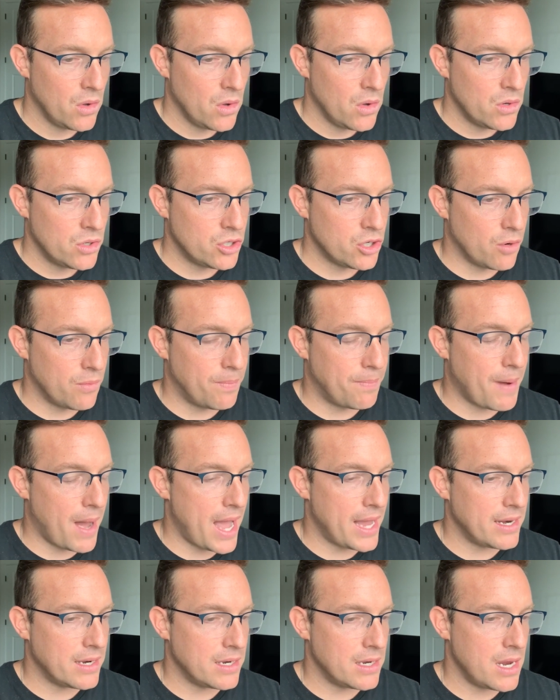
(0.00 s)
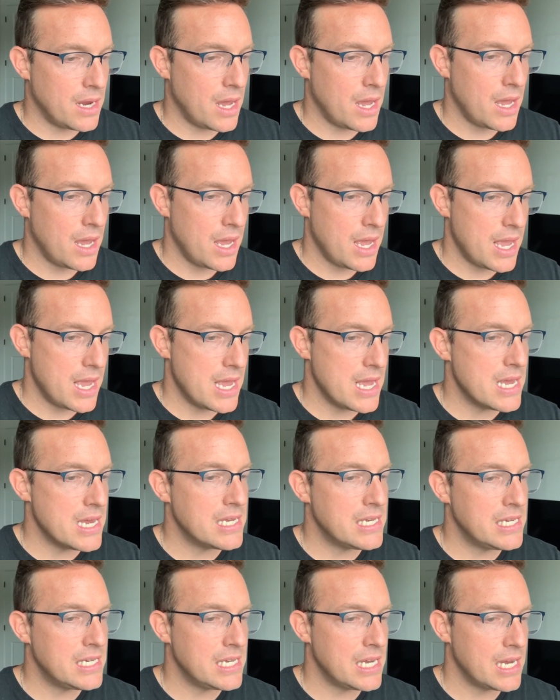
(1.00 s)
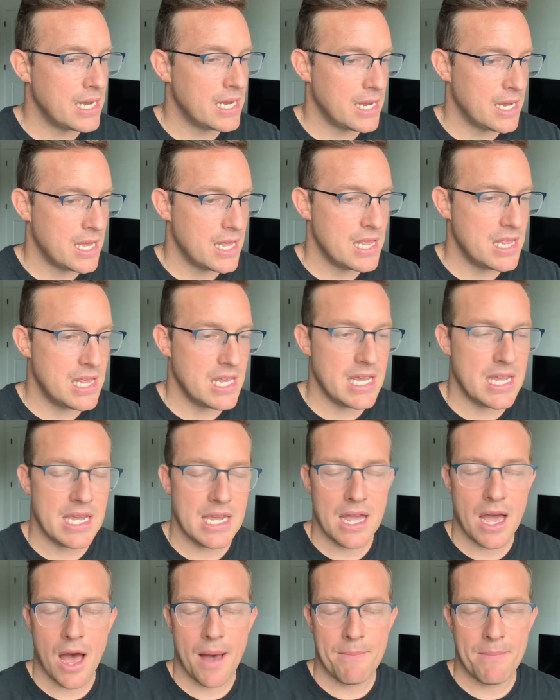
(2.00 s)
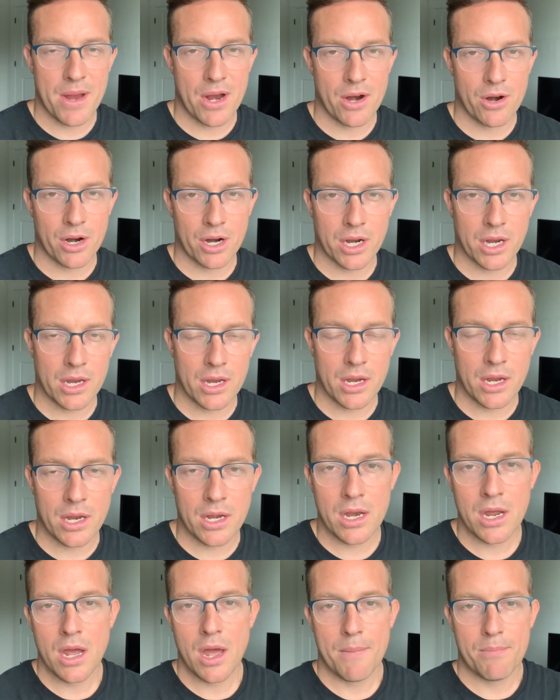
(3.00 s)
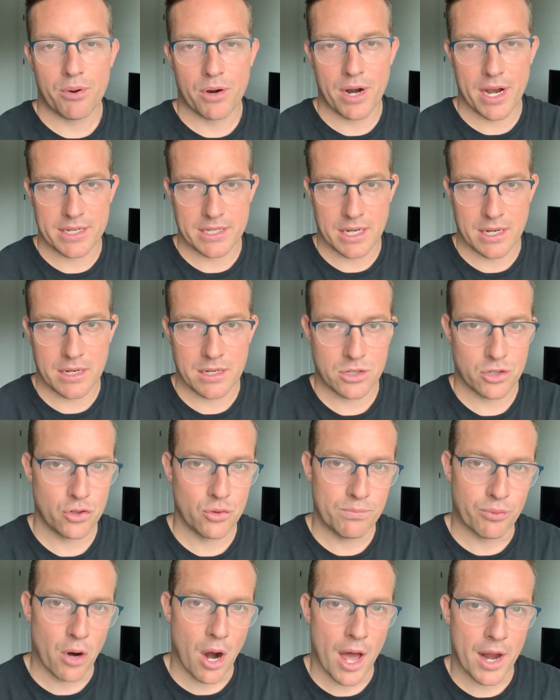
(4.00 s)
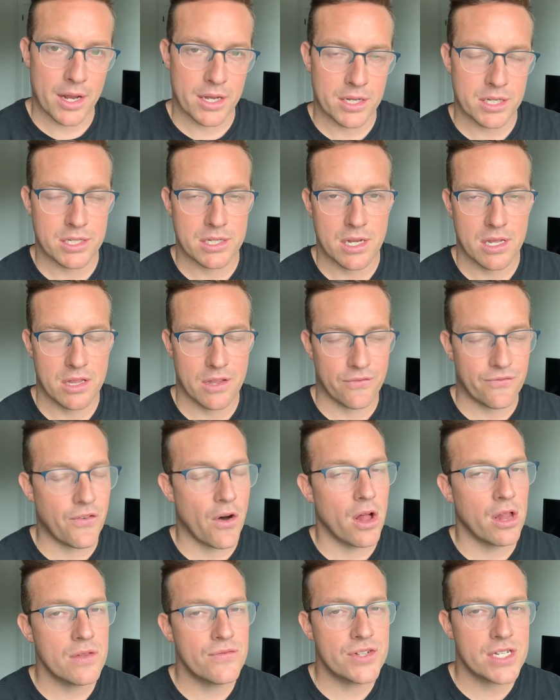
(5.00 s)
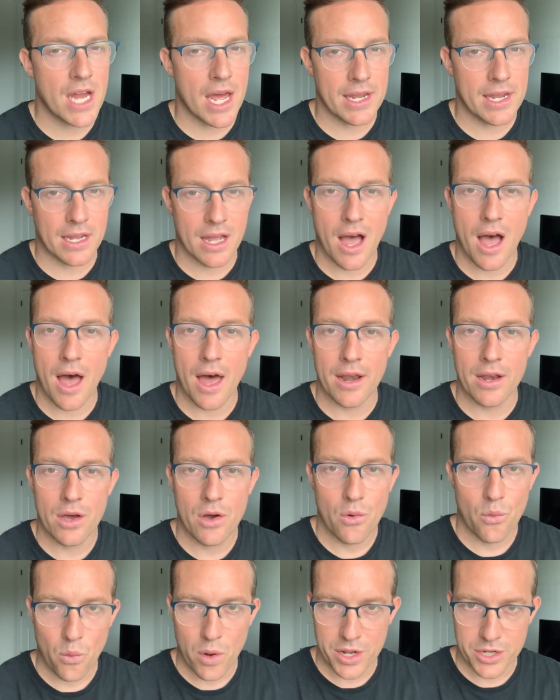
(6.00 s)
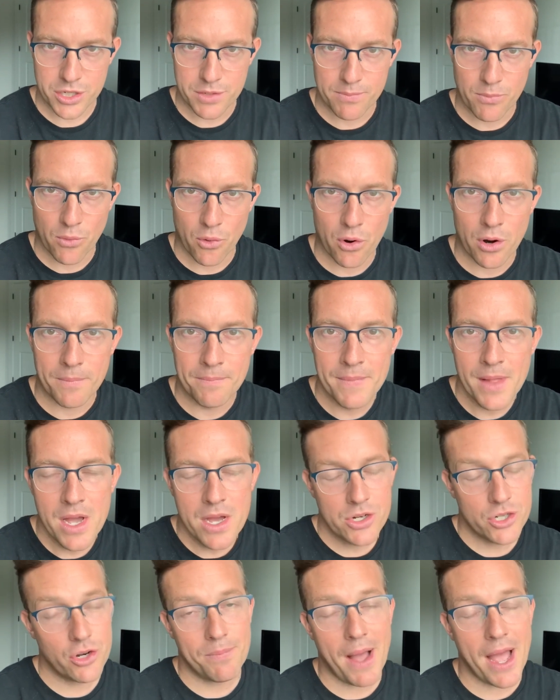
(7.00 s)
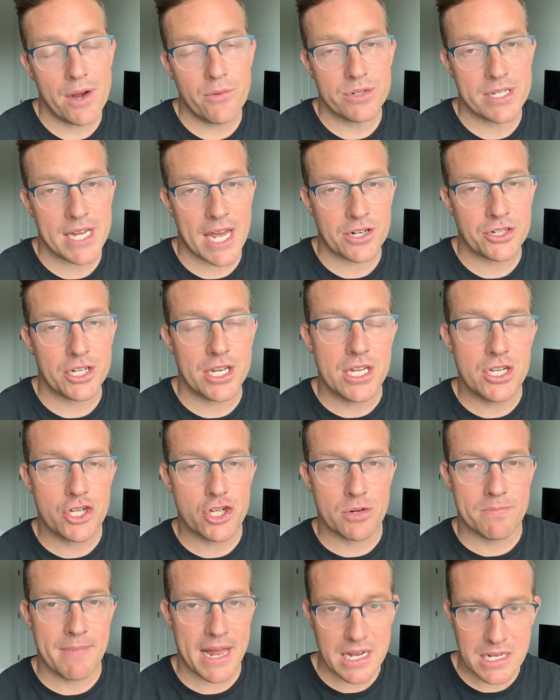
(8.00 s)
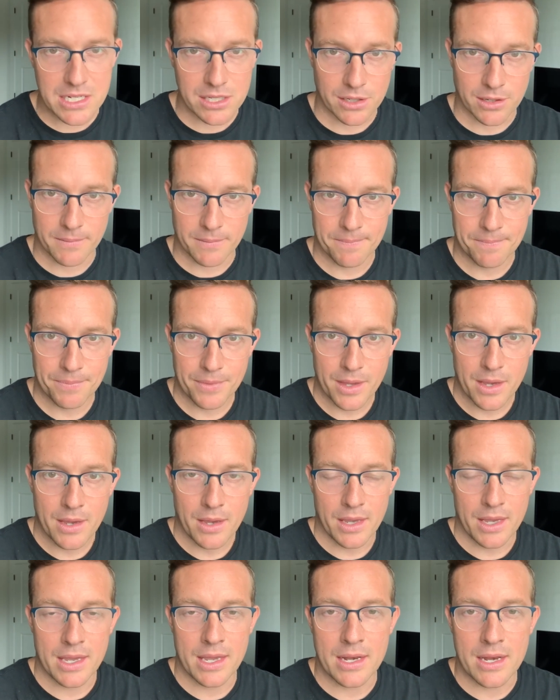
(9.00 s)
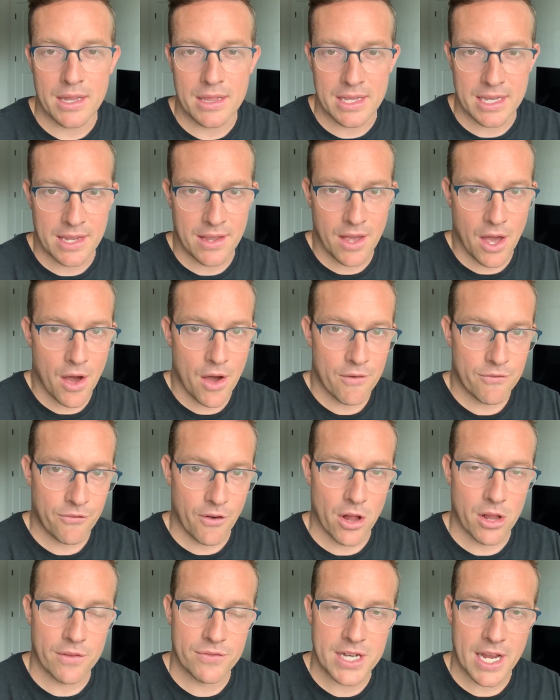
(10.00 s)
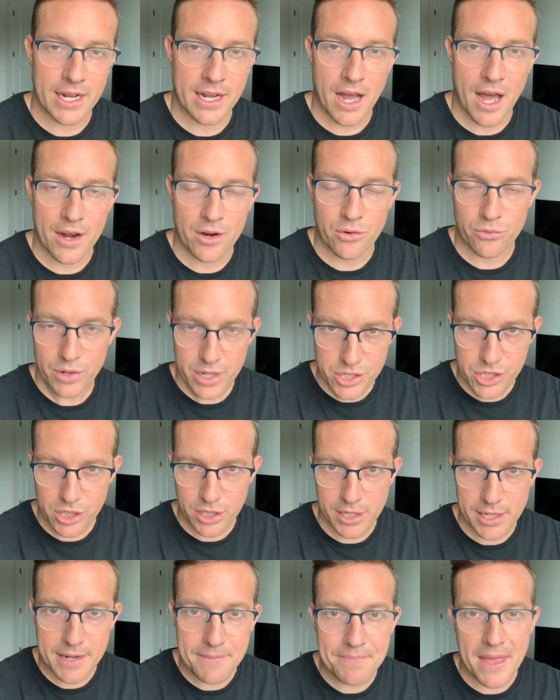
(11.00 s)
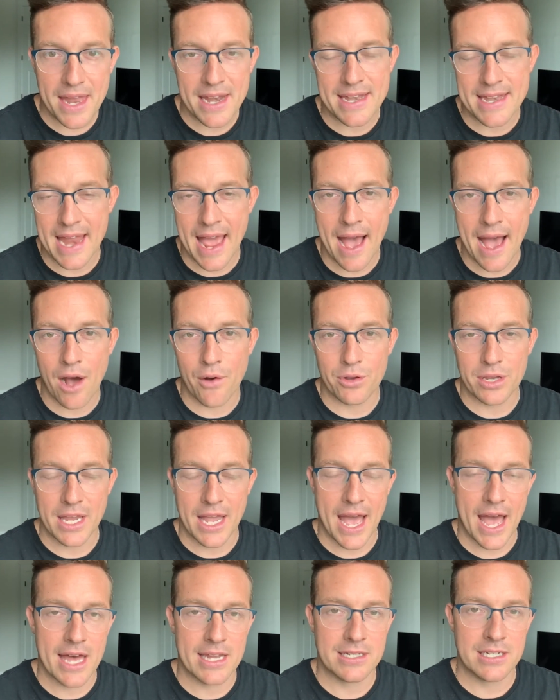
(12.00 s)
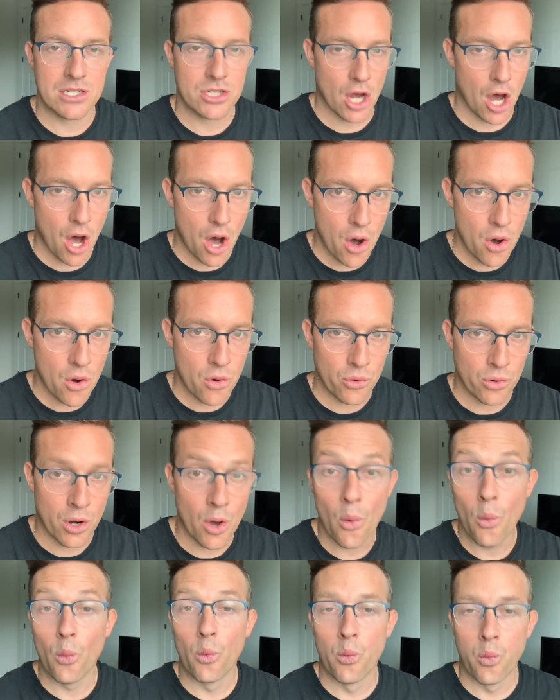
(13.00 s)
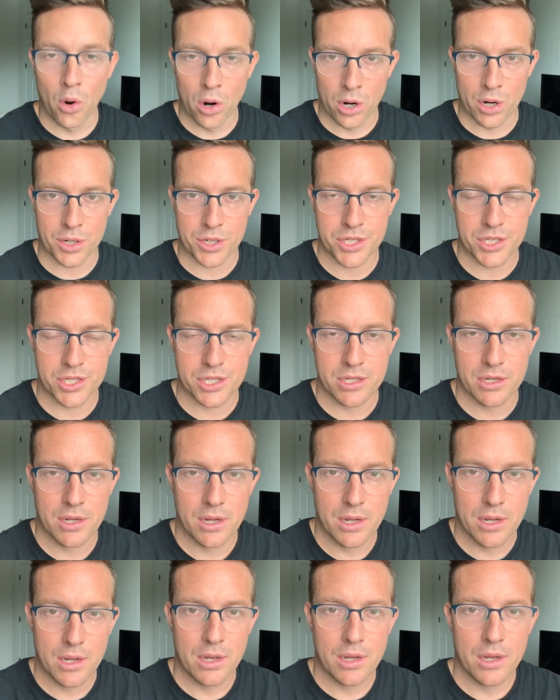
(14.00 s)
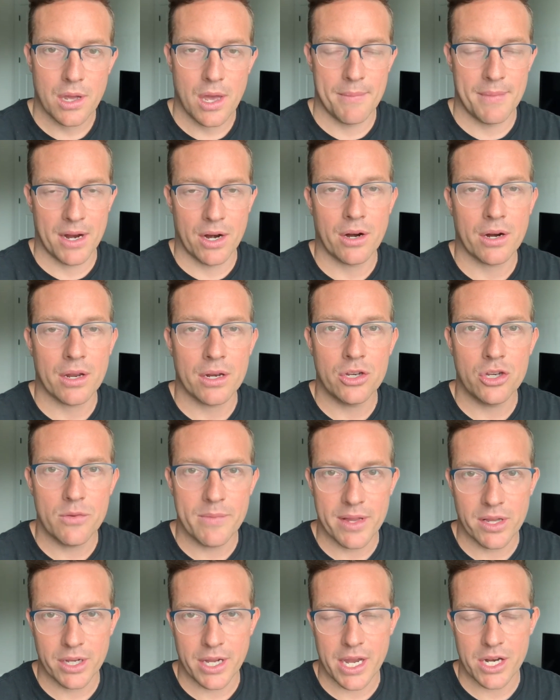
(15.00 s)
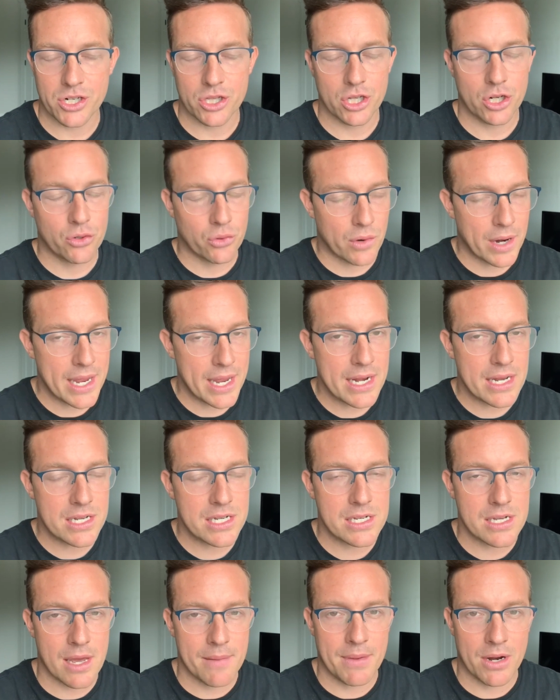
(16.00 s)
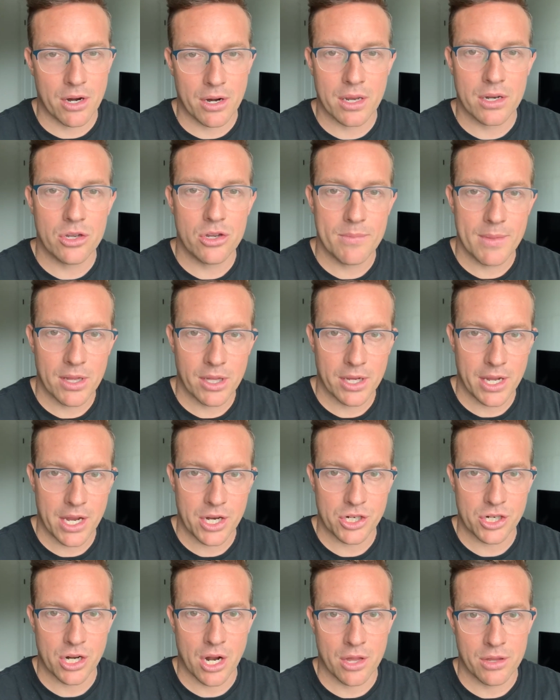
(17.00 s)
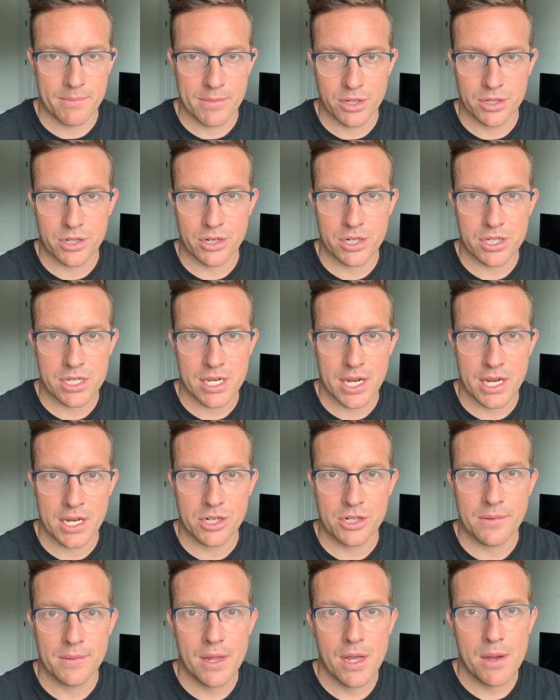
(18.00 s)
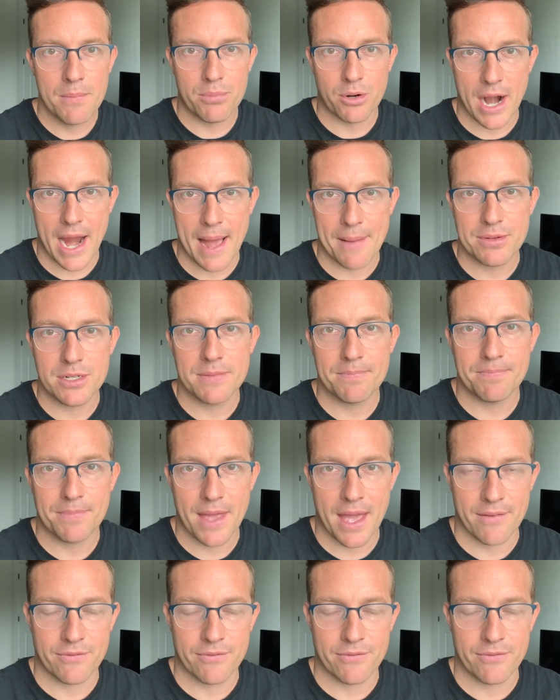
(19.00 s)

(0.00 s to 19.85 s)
Joe Biden is the American president who brought us the fall of Saigon once more. Joe Biden was actually instrumental in the fall of Saigon originally, and now he has his own worse American humiliation, the greatest American humiliation on the military stage, perhaps